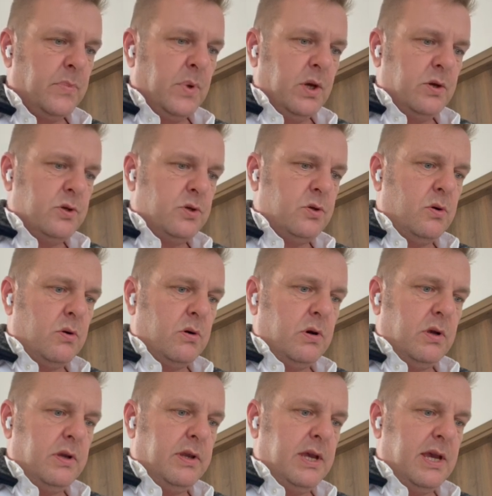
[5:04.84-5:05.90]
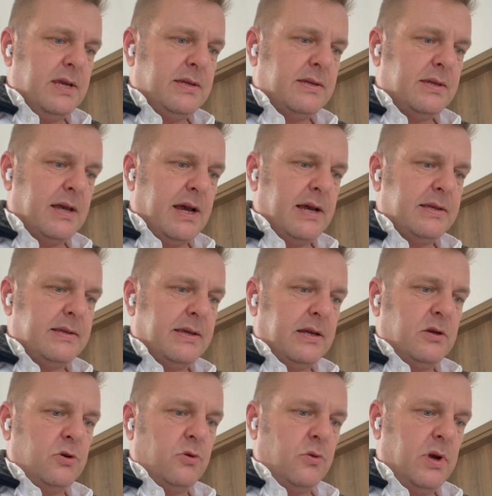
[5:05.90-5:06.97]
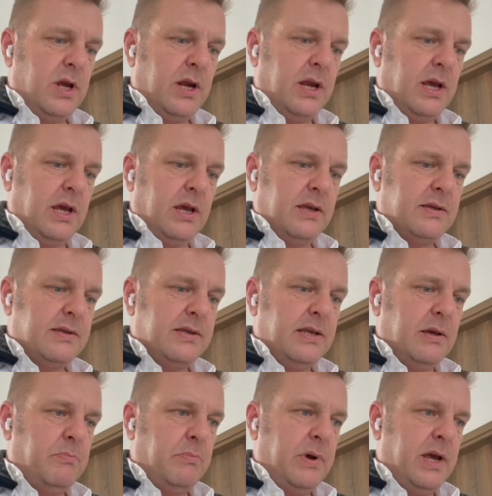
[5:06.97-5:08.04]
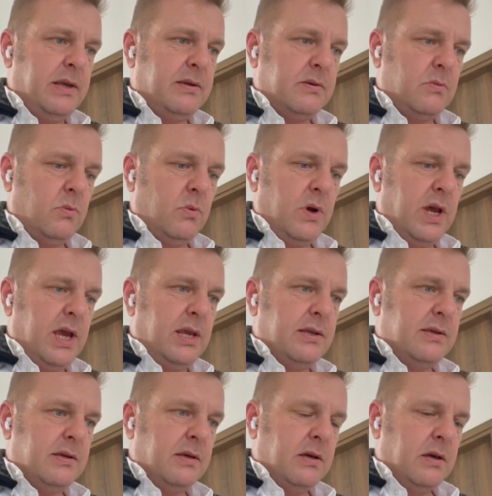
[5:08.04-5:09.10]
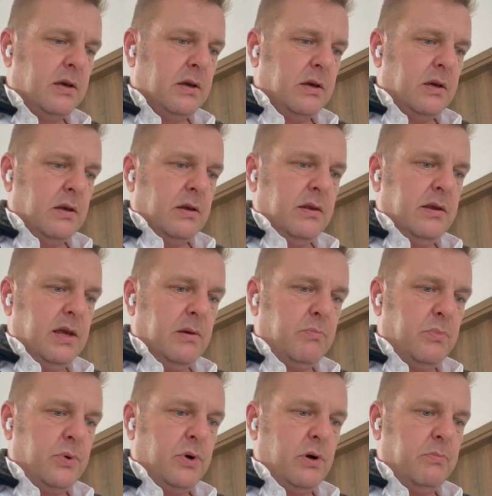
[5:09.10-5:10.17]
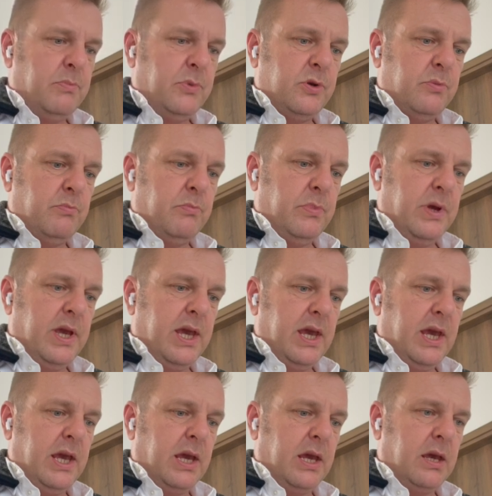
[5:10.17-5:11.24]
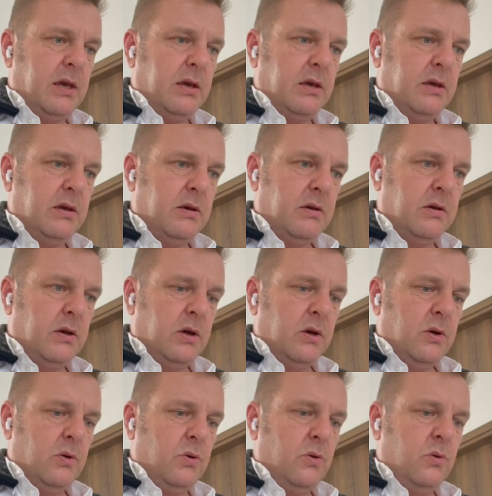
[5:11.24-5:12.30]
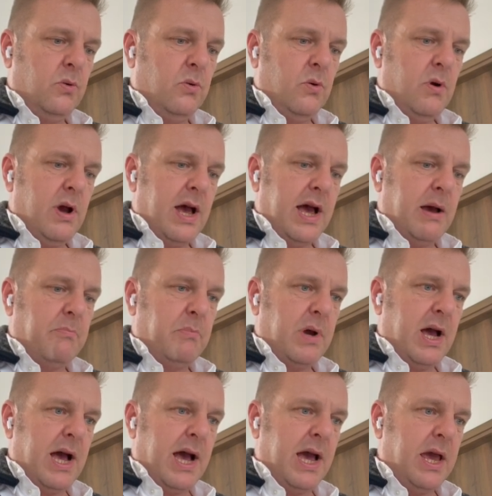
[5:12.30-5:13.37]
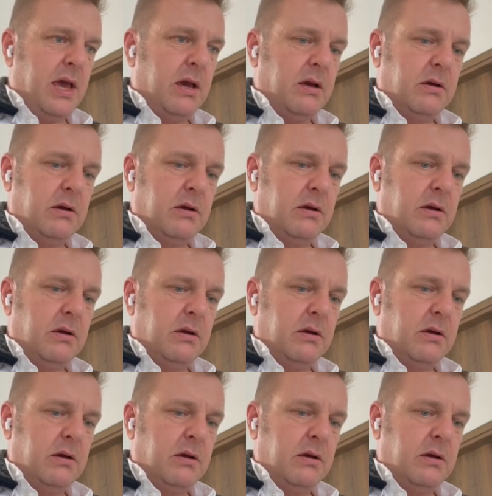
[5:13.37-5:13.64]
Store this as a training snippet with the prompt being, who am I?